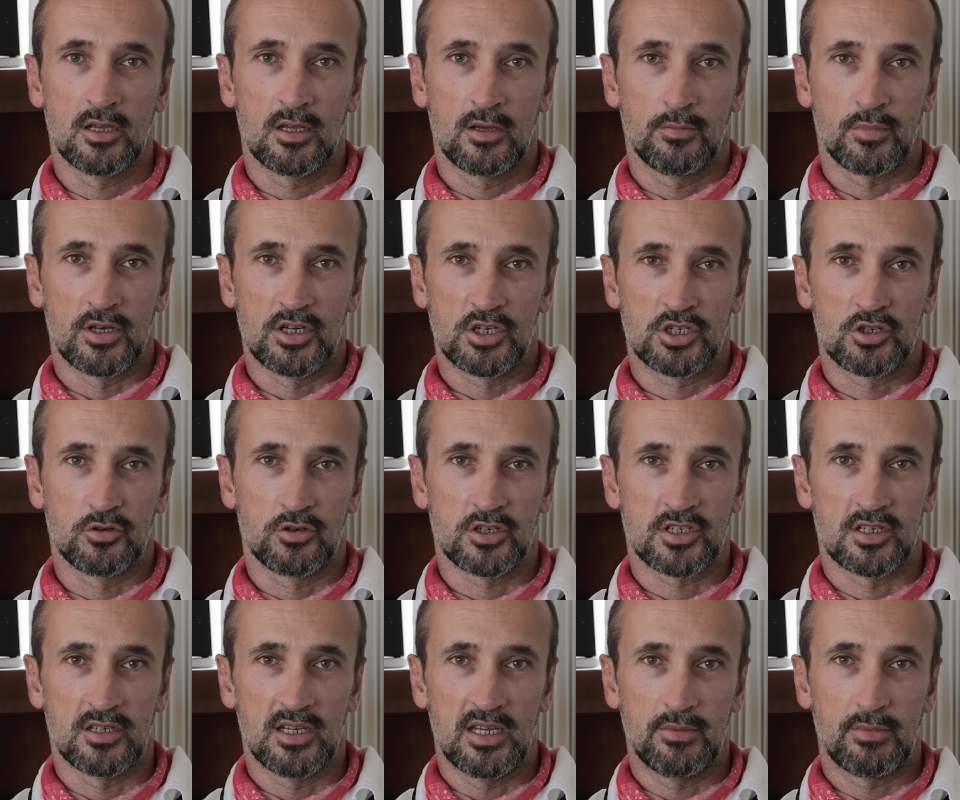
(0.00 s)
please shoot
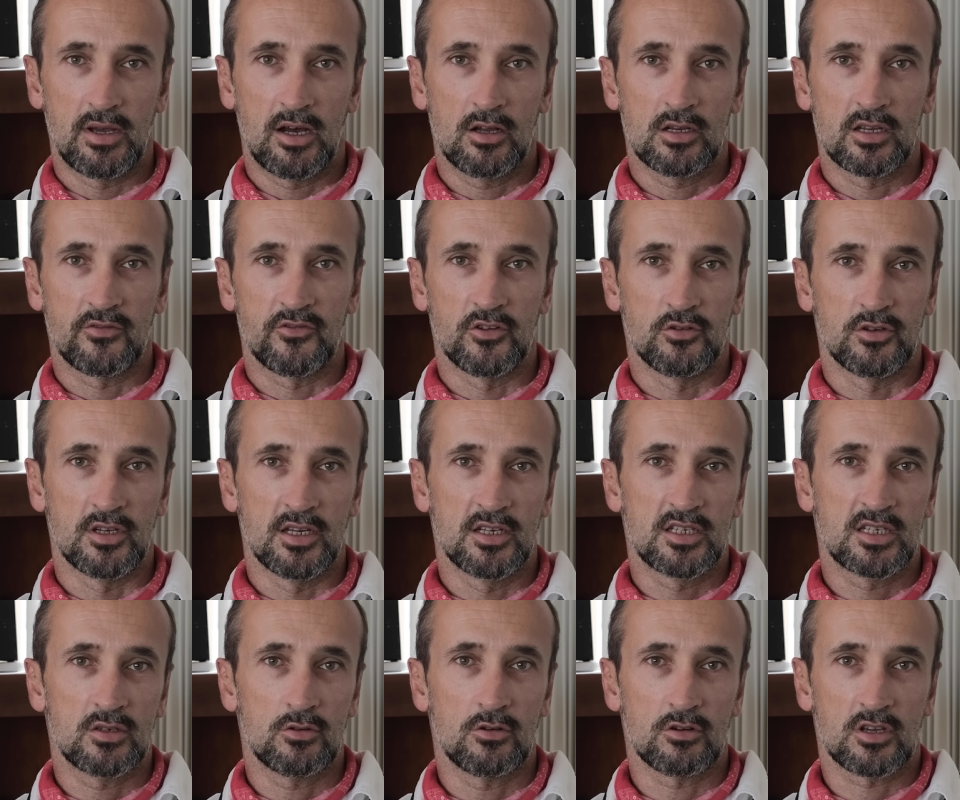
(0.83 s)
us an email if you
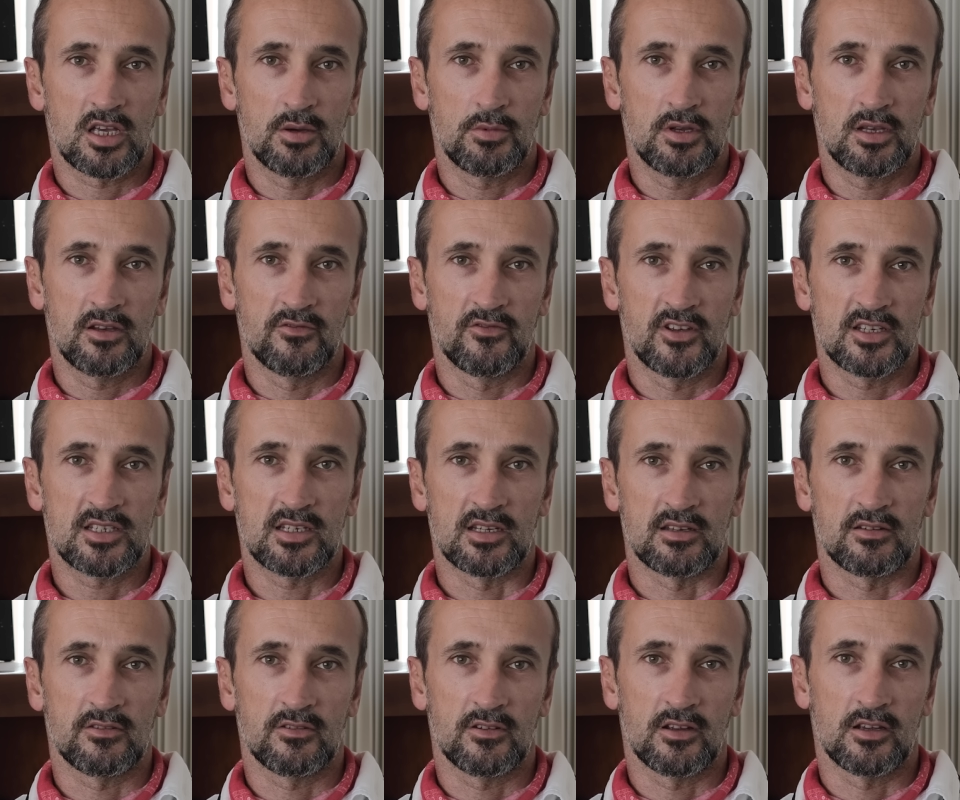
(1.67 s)
need to, or come in and
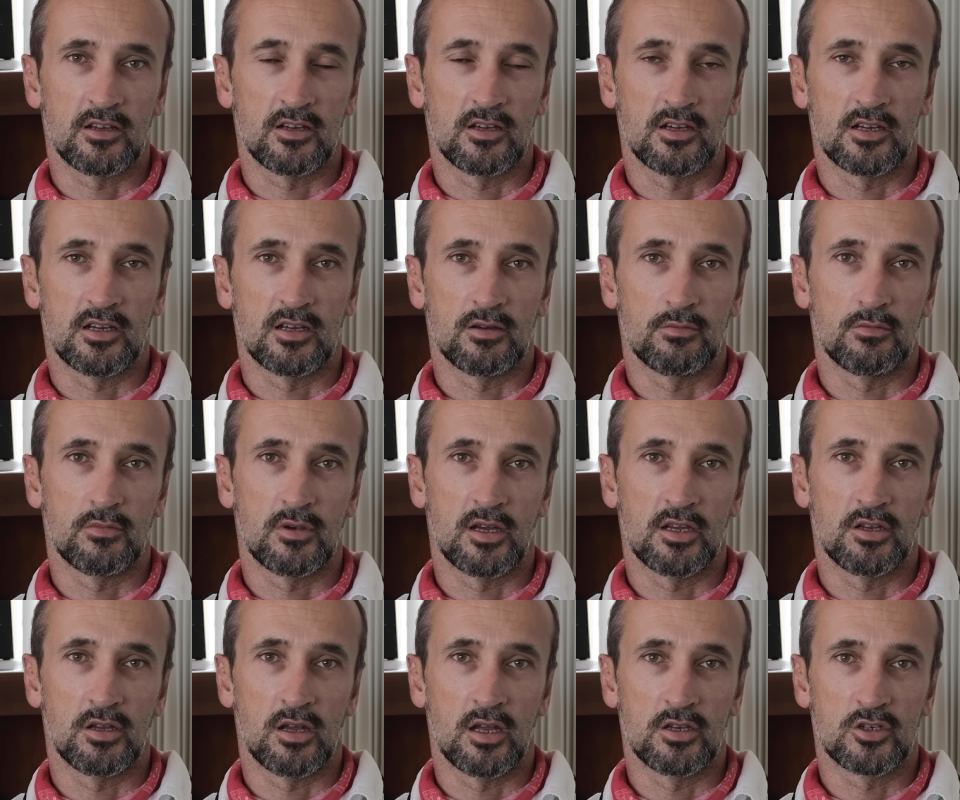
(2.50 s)
visit
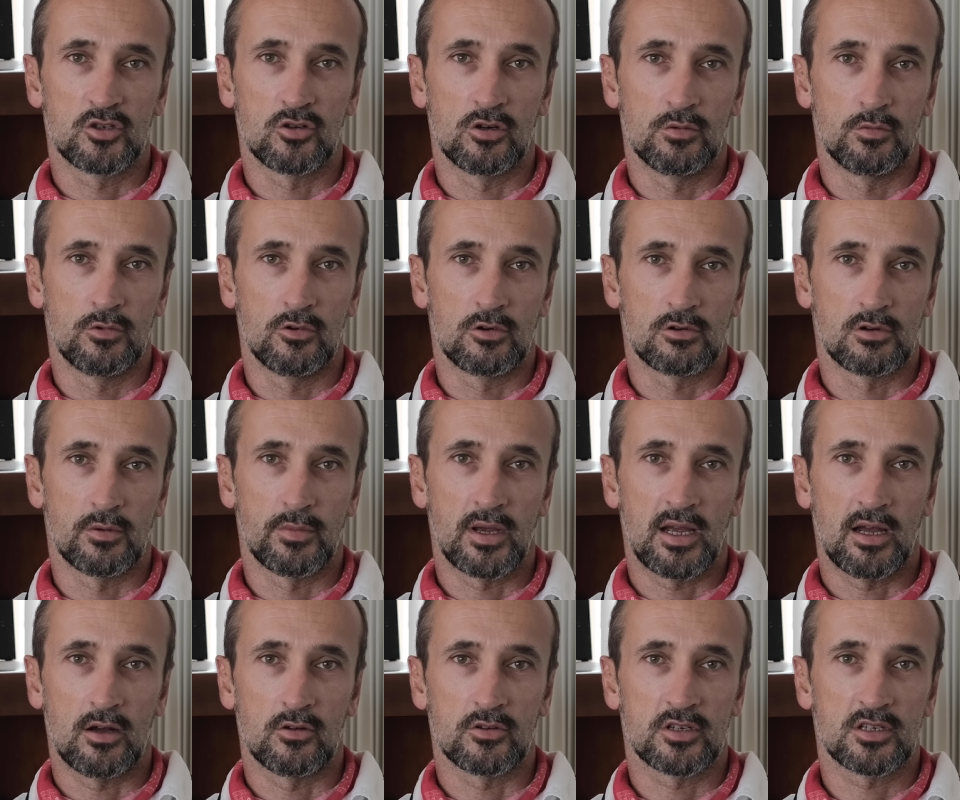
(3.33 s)
and talk more
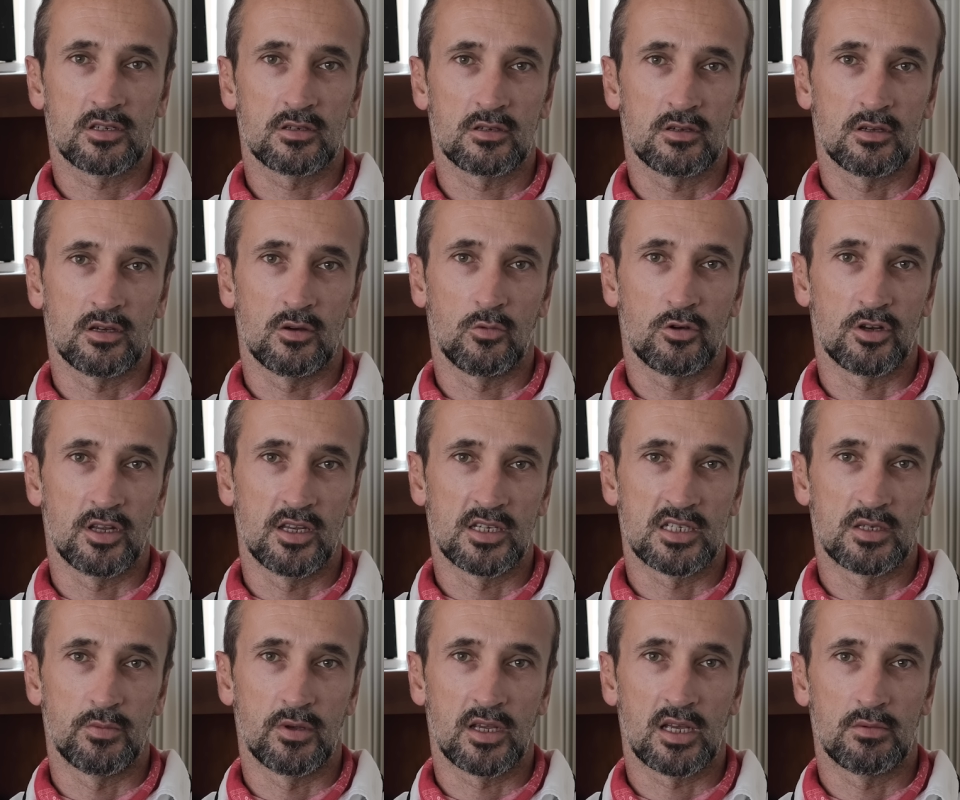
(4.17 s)
about what it
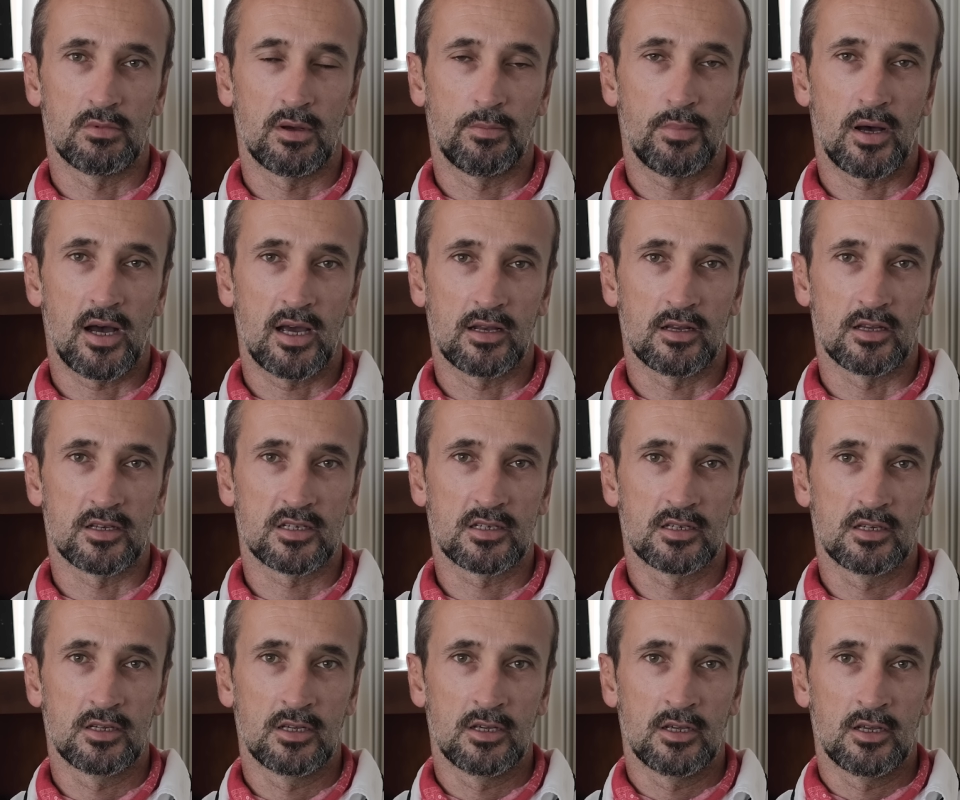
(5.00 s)
is to become a pilot.